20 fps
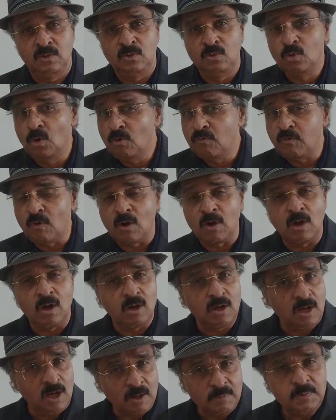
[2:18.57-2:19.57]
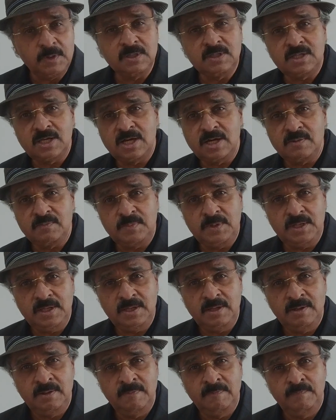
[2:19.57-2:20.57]
go for a couple
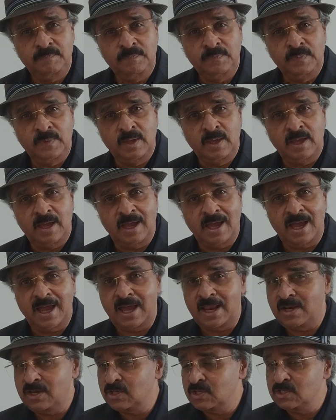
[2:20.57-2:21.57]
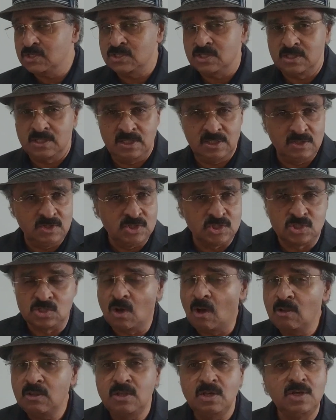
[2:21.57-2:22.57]
therapy and
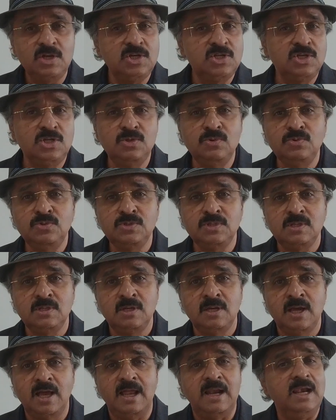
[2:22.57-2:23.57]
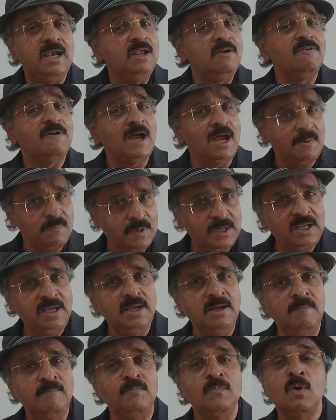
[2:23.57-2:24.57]
resolve the issues and live happily,